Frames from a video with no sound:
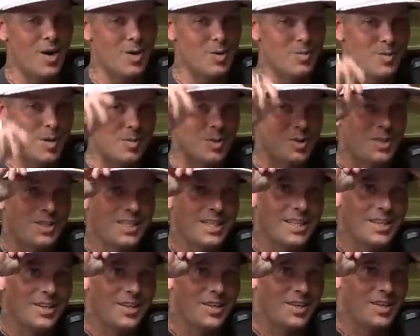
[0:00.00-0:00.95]
remember
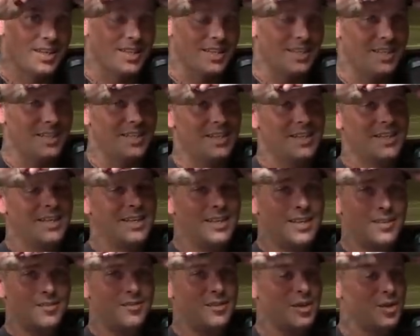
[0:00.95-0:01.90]
seeing her at
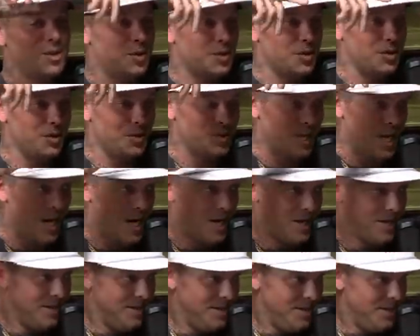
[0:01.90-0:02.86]
fellow girl
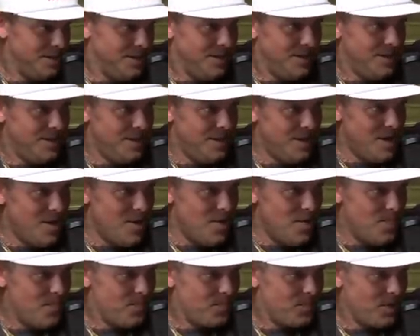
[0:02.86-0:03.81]
dad. Yeah.
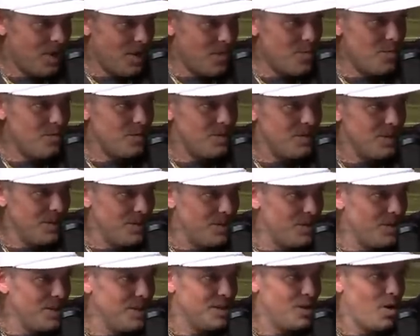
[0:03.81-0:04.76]
Um, I remember seeing
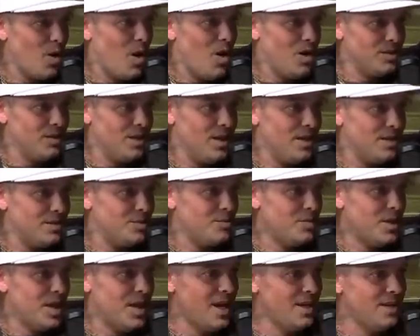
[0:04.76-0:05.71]
her at the contest,
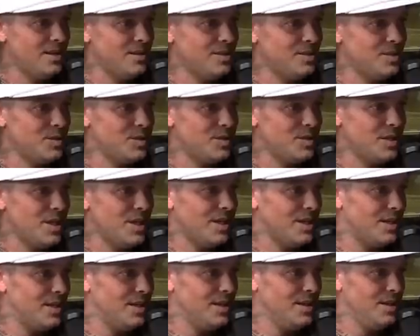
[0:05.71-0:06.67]
man, and just
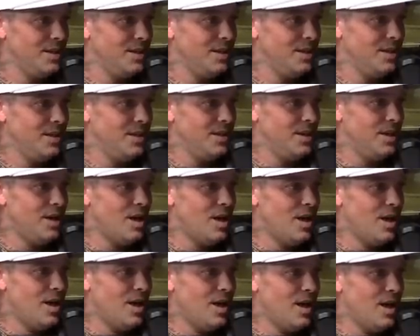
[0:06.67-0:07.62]
like little baby,
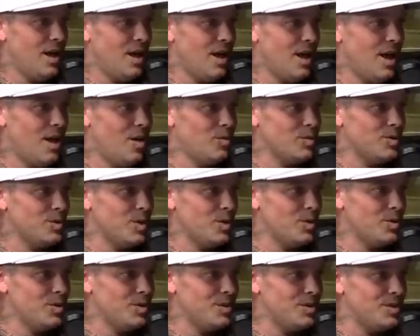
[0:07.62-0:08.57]
man. I was
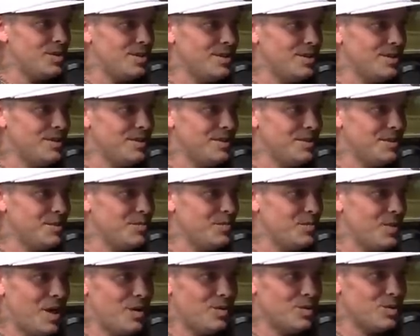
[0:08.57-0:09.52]
always,
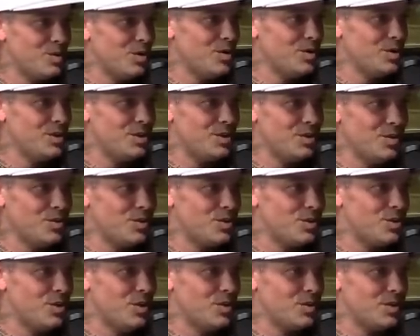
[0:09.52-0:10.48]
I was always so
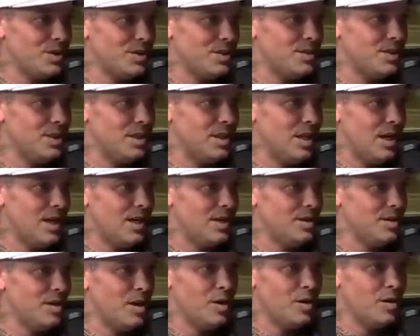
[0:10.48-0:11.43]
stoked to see that,
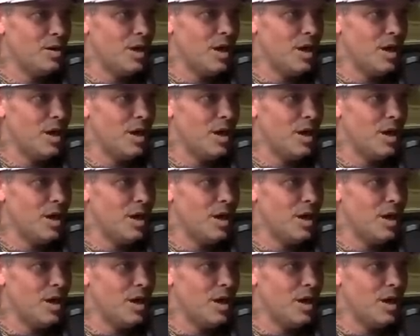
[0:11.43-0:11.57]
and I, uh,